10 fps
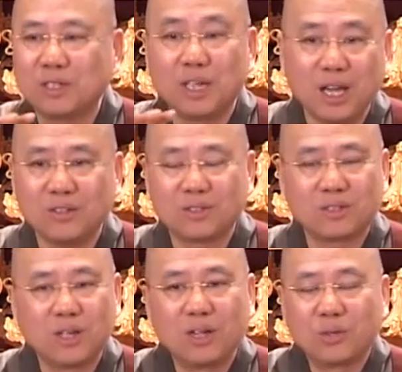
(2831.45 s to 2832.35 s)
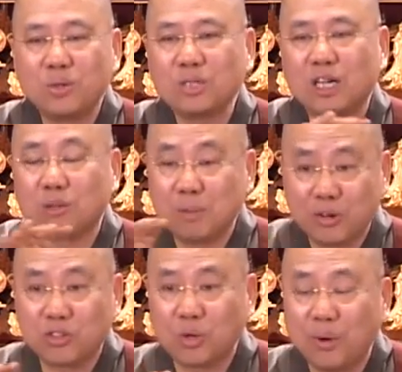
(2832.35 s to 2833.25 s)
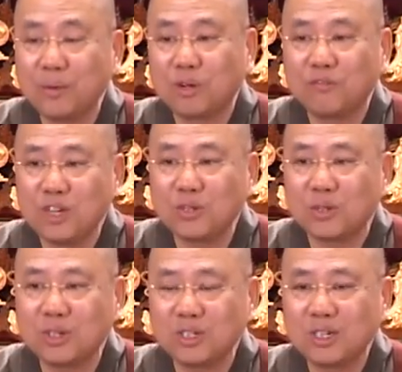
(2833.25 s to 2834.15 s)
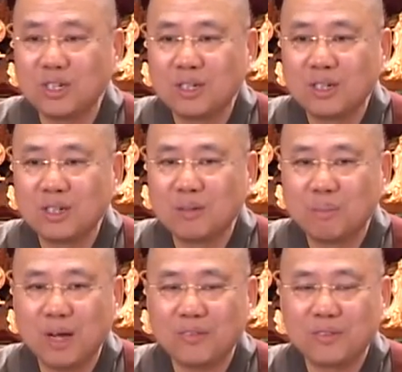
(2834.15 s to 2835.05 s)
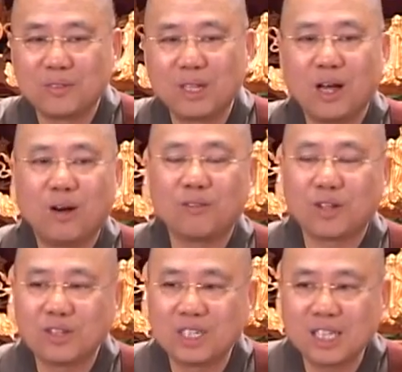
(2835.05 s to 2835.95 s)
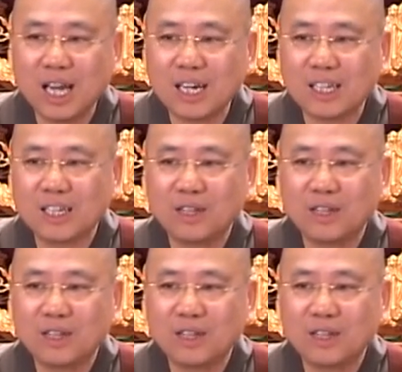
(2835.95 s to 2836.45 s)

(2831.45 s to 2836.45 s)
Yes, those are the meritorious features, but they are on causality.